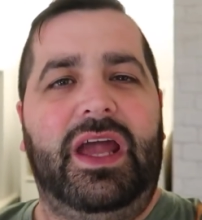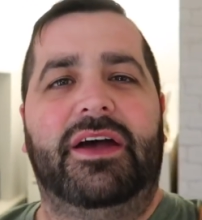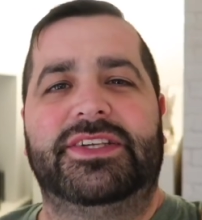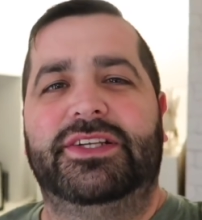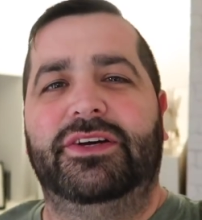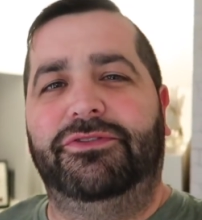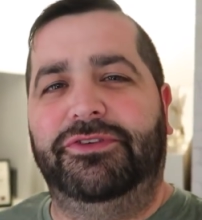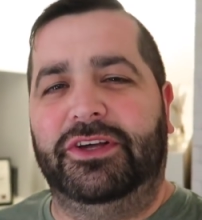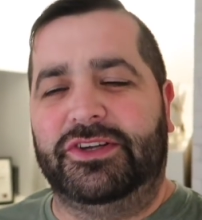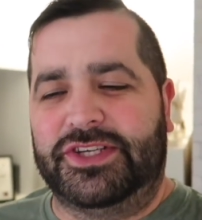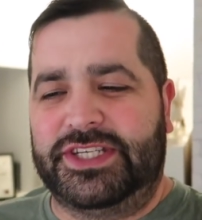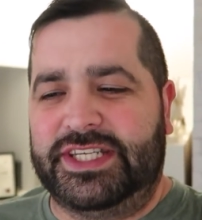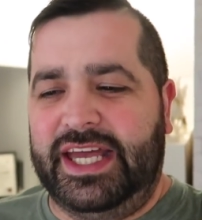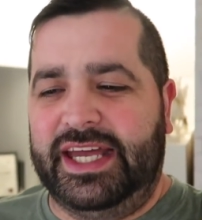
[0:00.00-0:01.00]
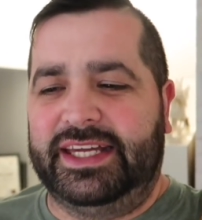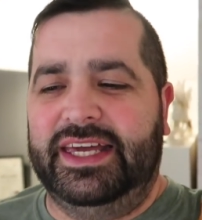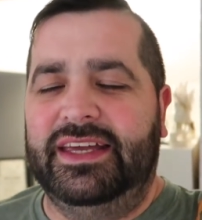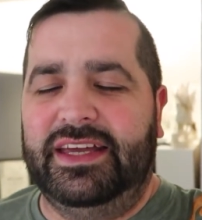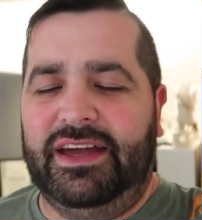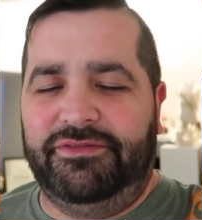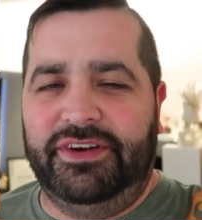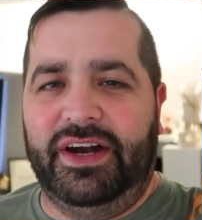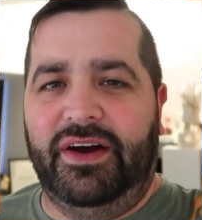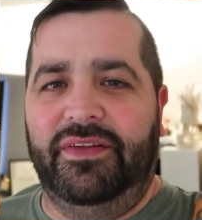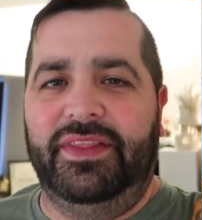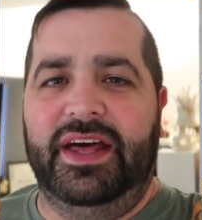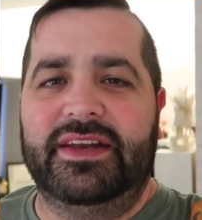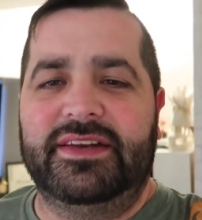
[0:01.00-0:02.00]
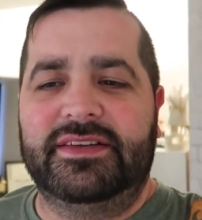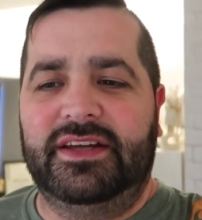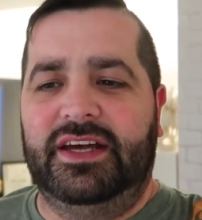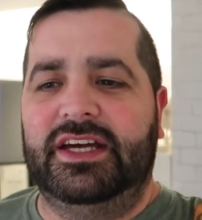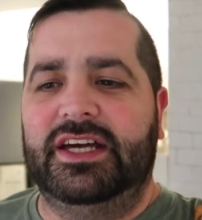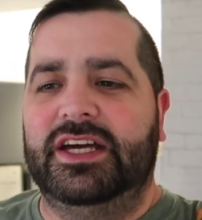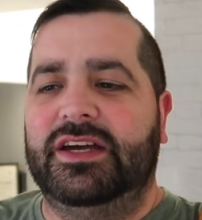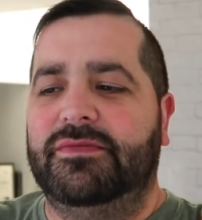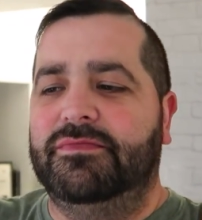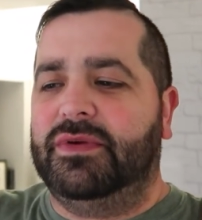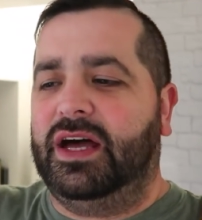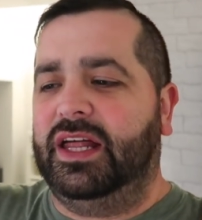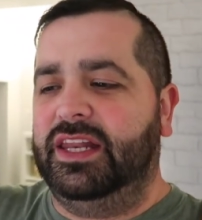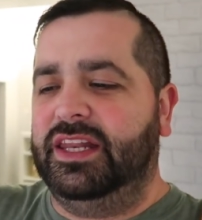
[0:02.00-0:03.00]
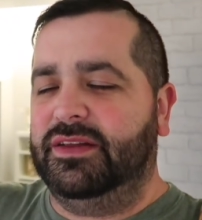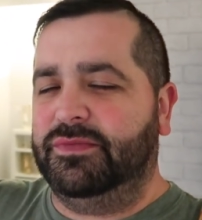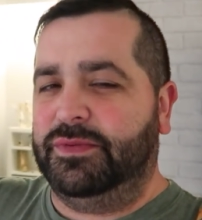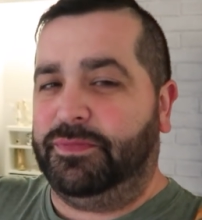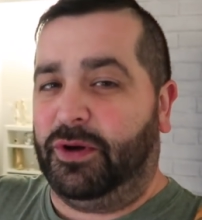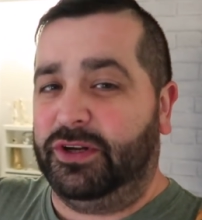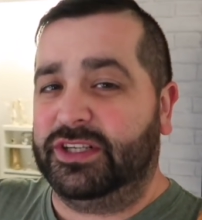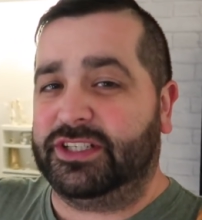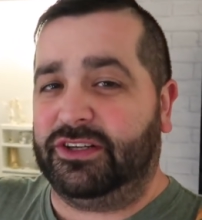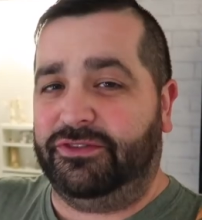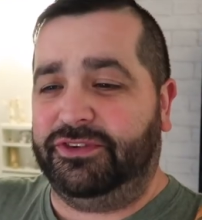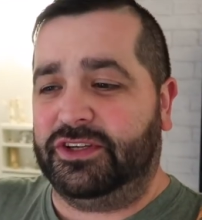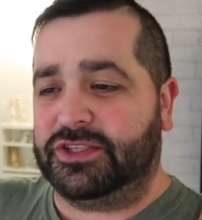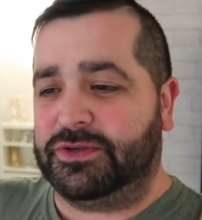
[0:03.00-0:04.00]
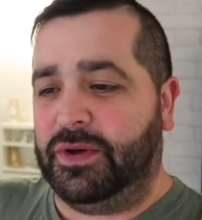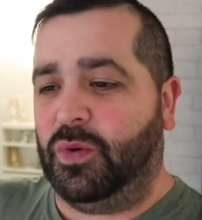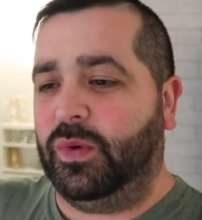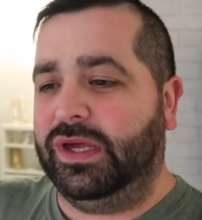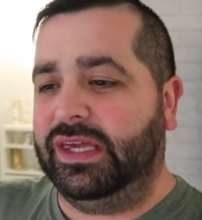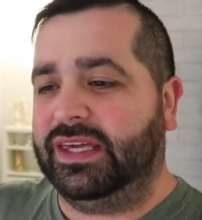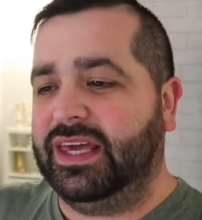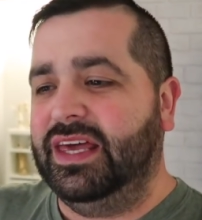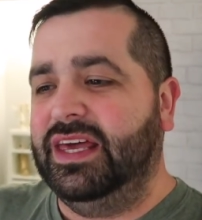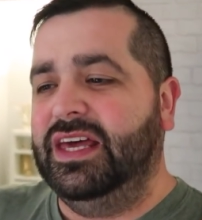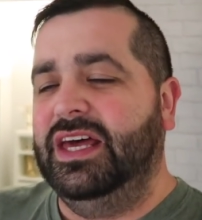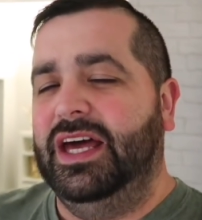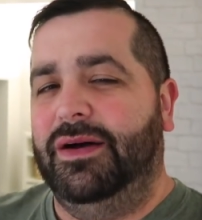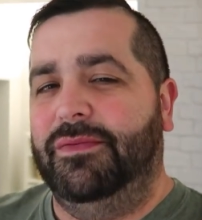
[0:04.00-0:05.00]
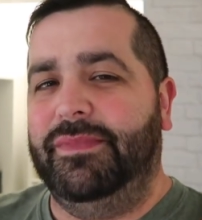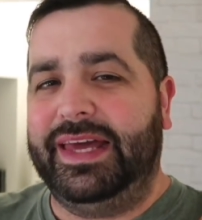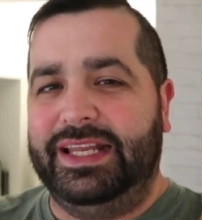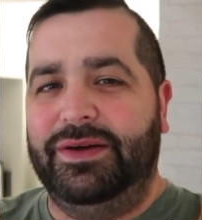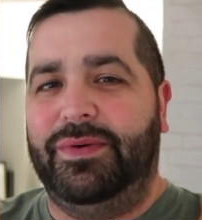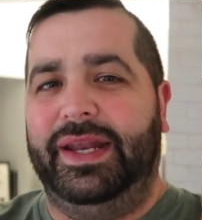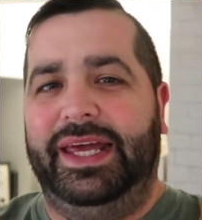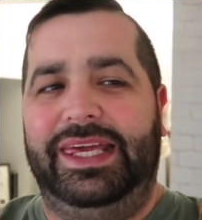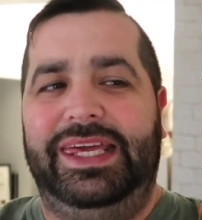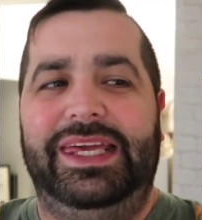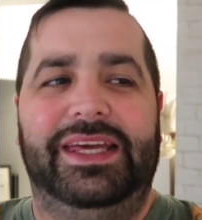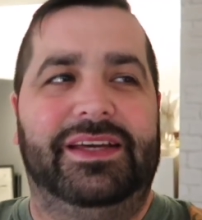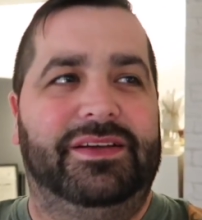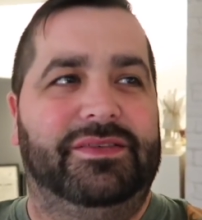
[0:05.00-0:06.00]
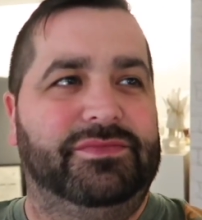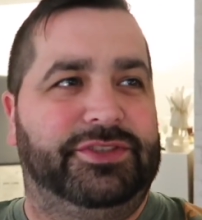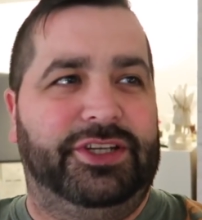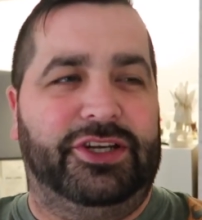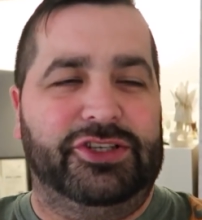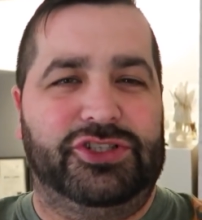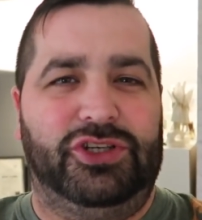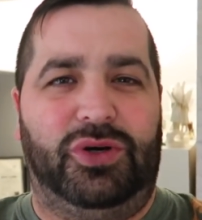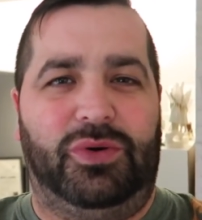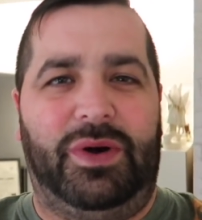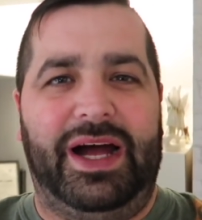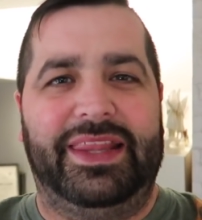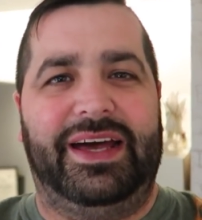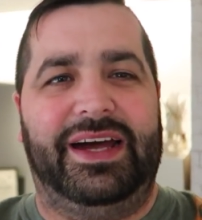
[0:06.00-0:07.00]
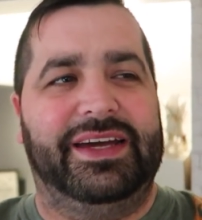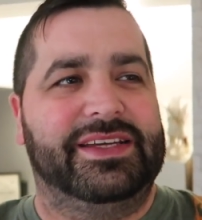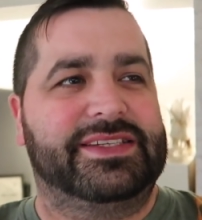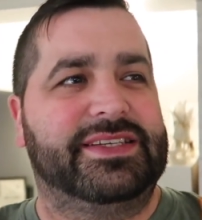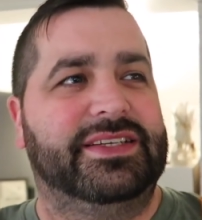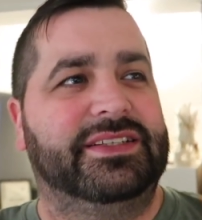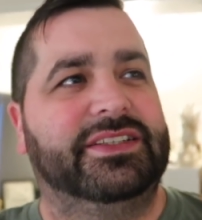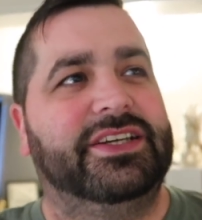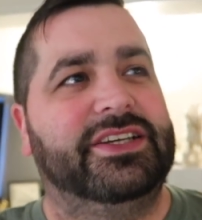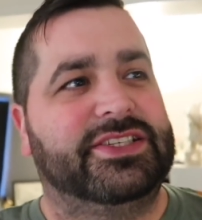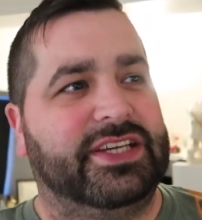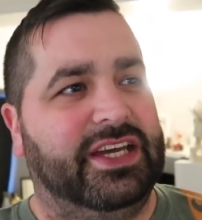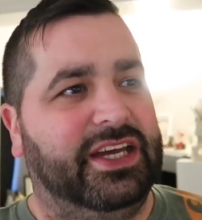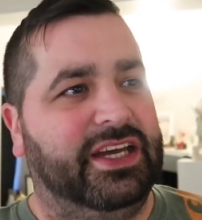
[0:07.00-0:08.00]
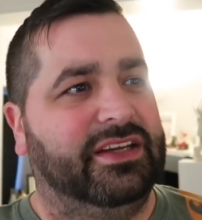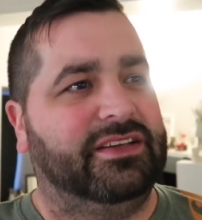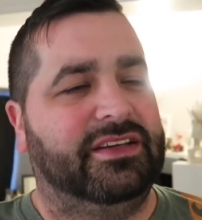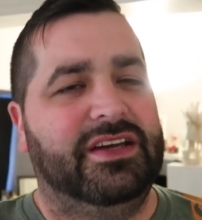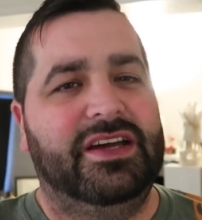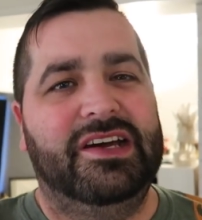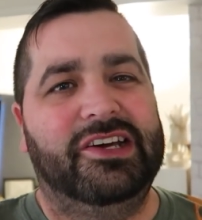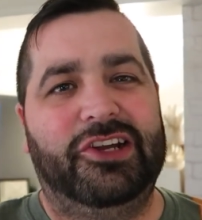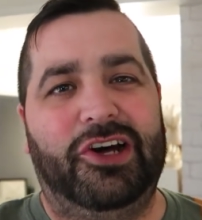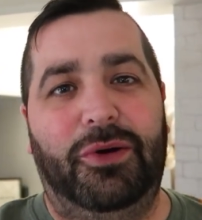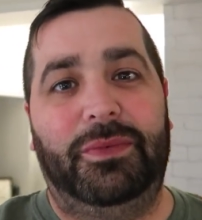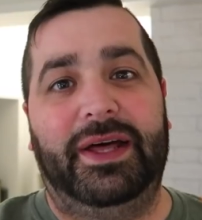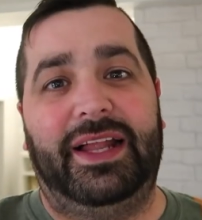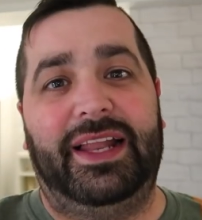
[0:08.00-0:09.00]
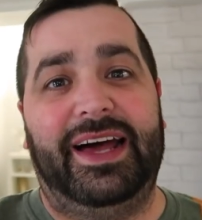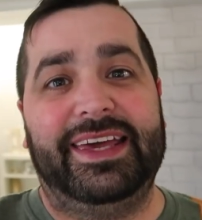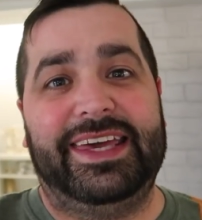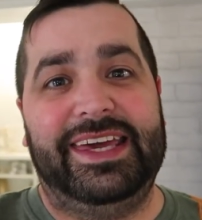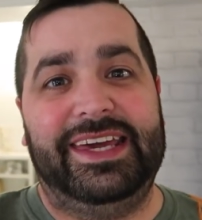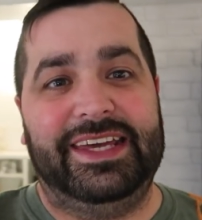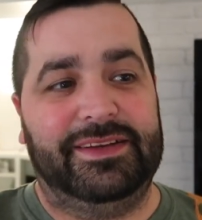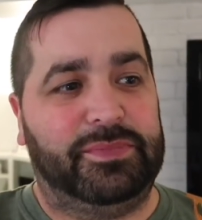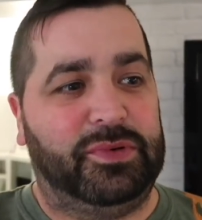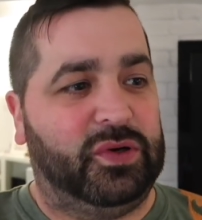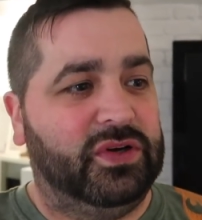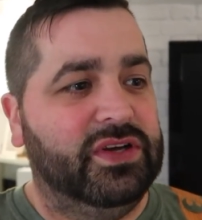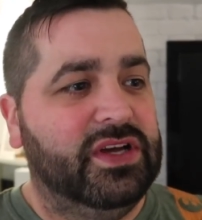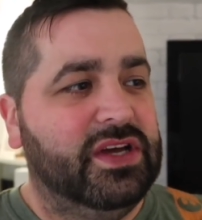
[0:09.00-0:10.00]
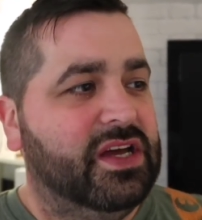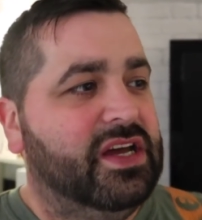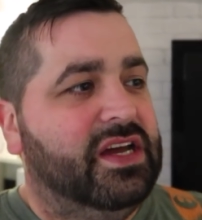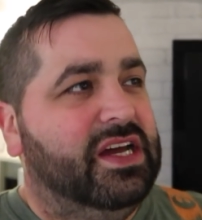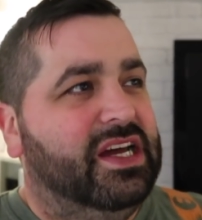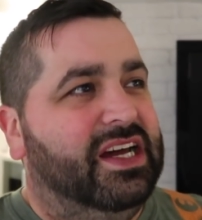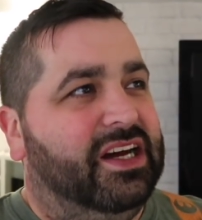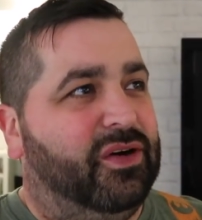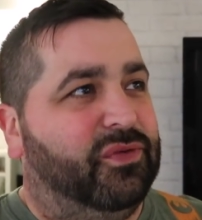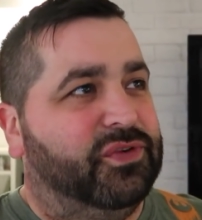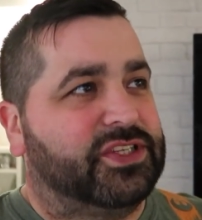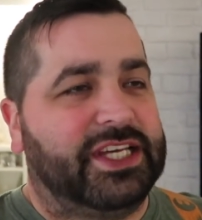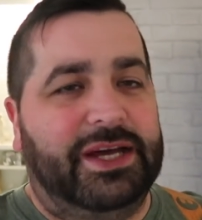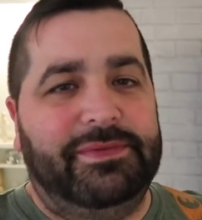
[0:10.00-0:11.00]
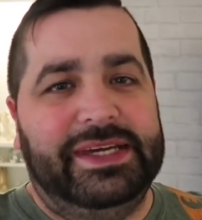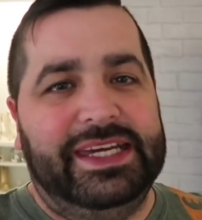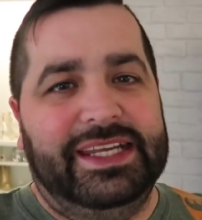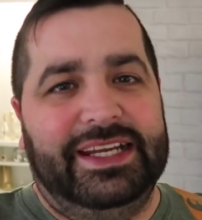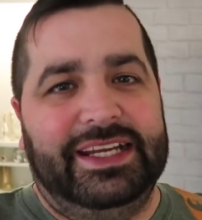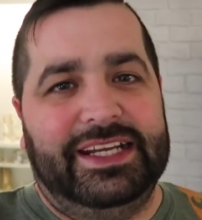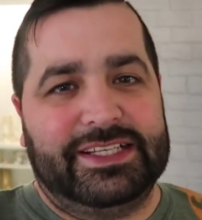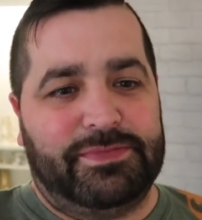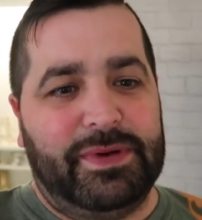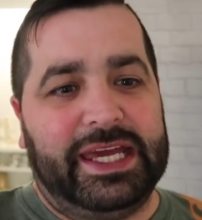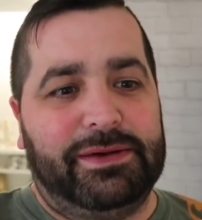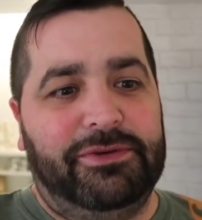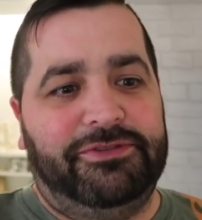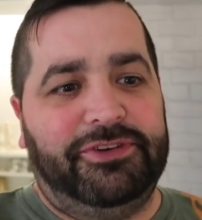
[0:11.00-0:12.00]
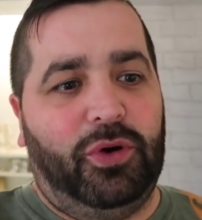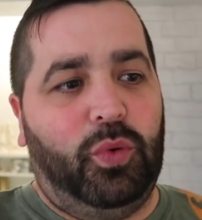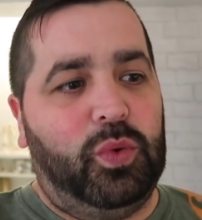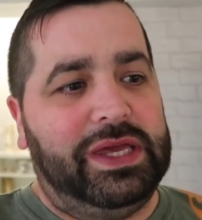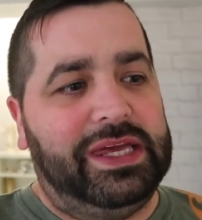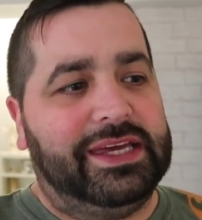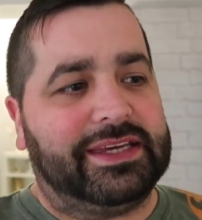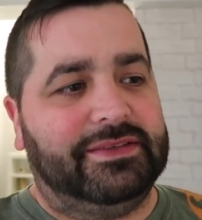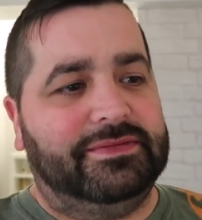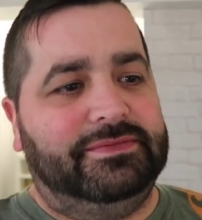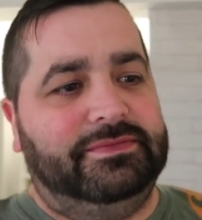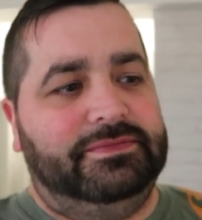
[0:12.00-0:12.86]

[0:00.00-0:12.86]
I still feel sick every now and then, and my body still feels a bit weak, mainly when I eat. I'm not sure why that is, because normally I like eating, but obviously I'm eating and it's making me feel weak.